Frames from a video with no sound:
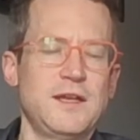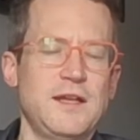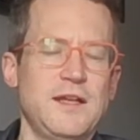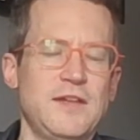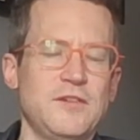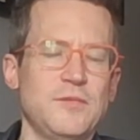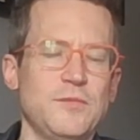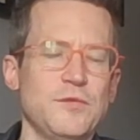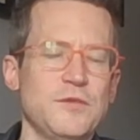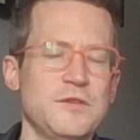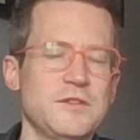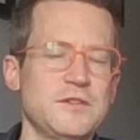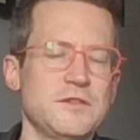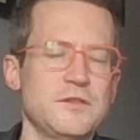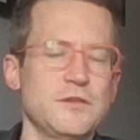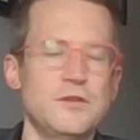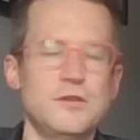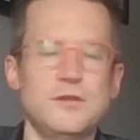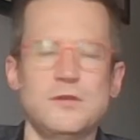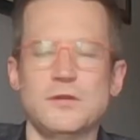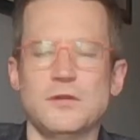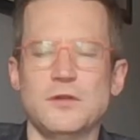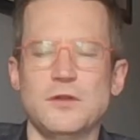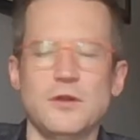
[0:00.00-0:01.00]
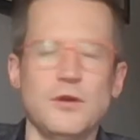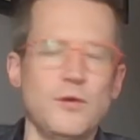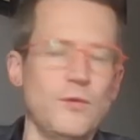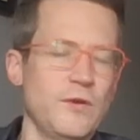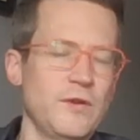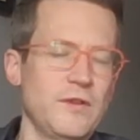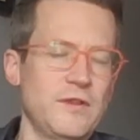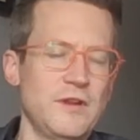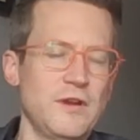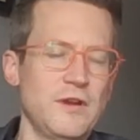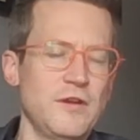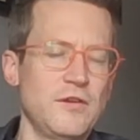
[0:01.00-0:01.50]
As a prisoner, you don't know
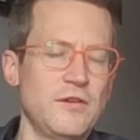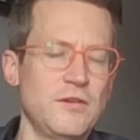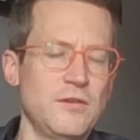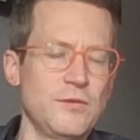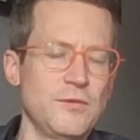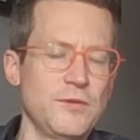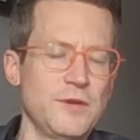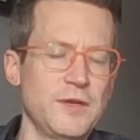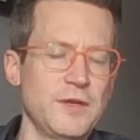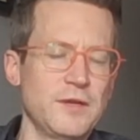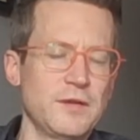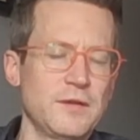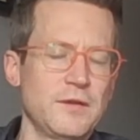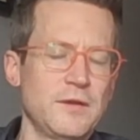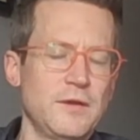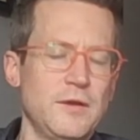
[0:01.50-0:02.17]
what they're doing,